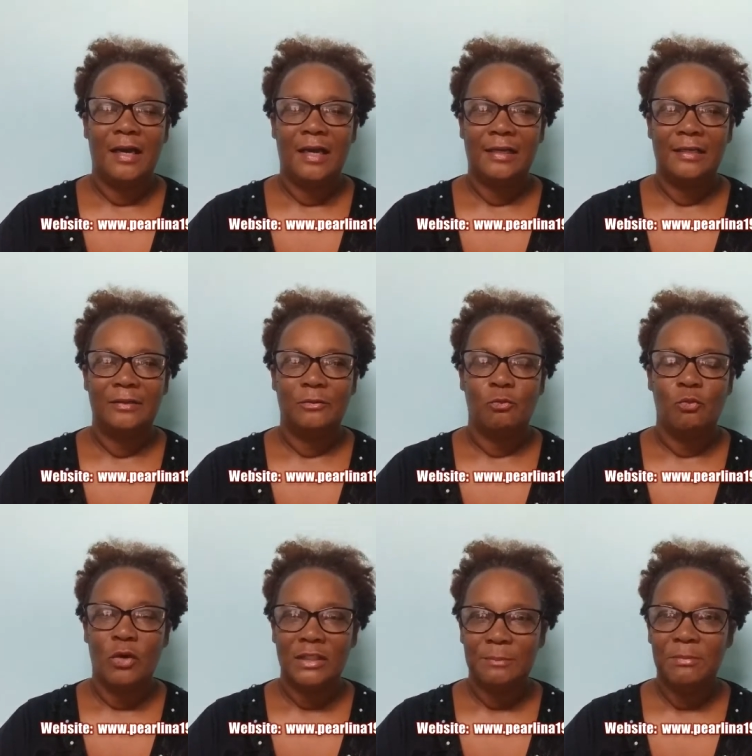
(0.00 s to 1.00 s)

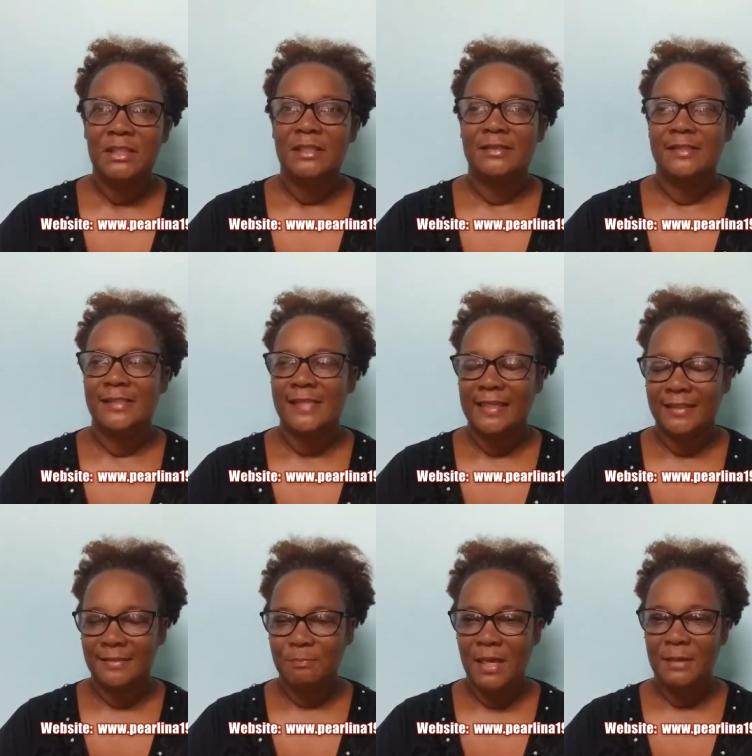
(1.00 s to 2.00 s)
and wanted me to
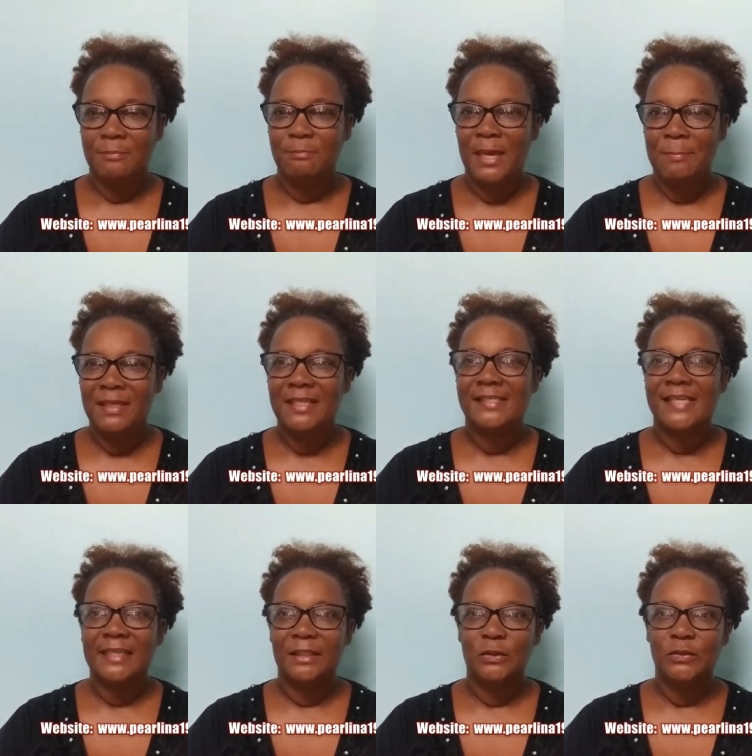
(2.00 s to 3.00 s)
made, made me
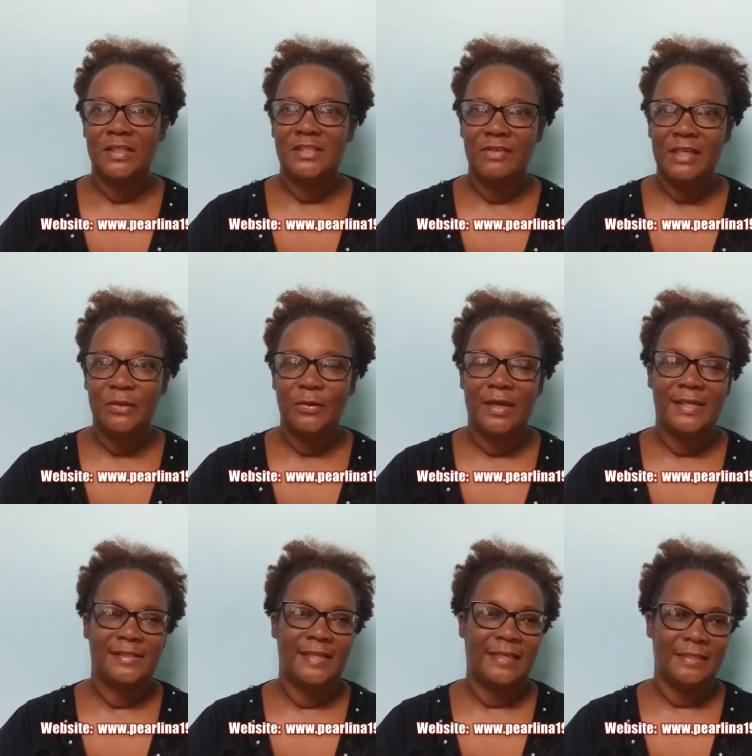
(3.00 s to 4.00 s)
decide to do this video
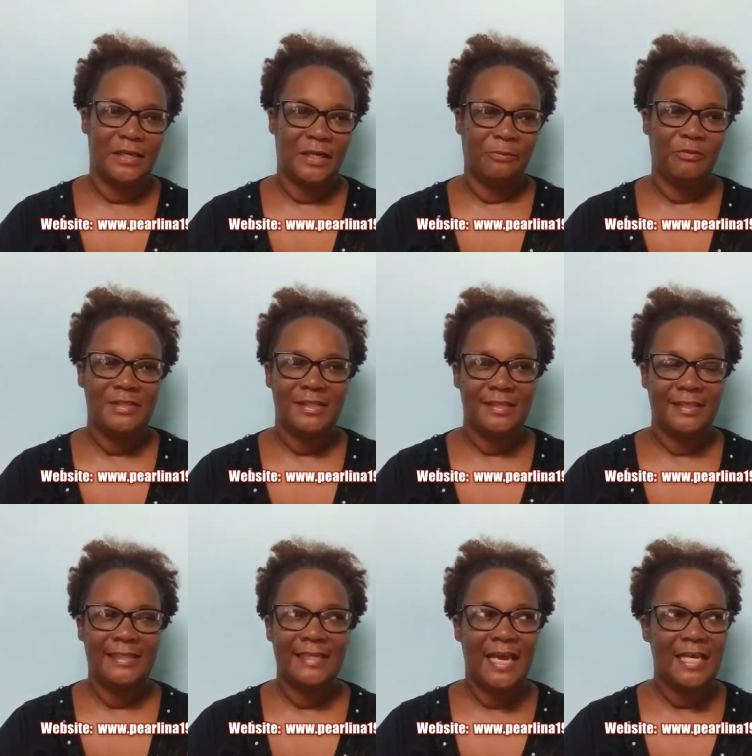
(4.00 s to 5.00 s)
is that um,
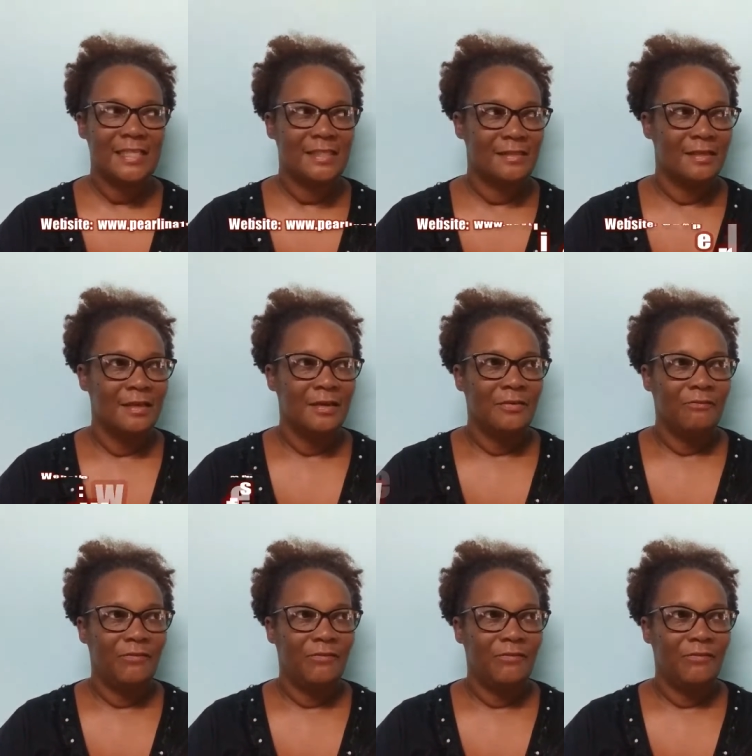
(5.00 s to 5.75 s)
recently, the last